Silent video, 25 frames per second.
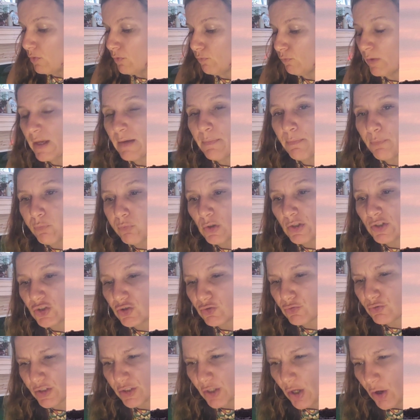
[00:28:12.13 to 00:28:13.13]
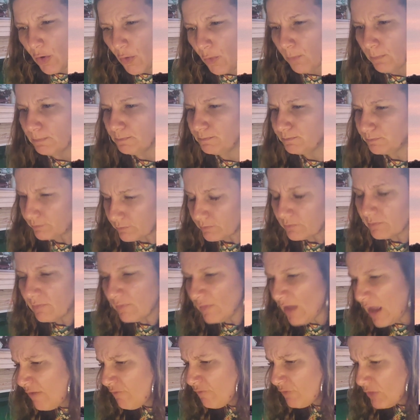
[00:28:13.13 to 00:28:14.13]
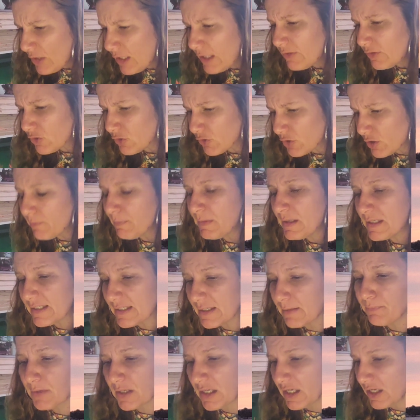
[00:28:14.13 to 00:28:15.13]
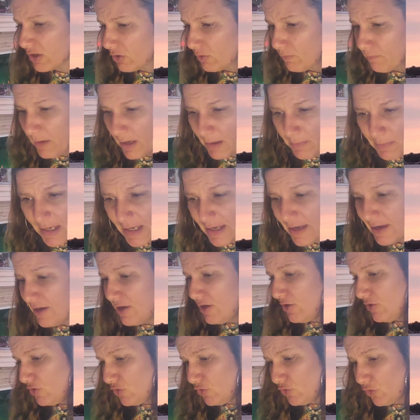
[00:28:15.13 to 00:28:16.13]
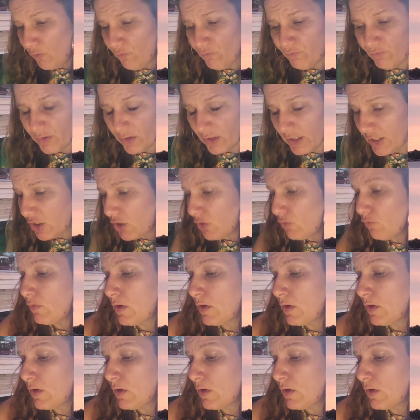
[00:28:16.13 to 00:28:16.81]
Reap what you sow. I feel like there could have been something here. Maybe you don't feel like you're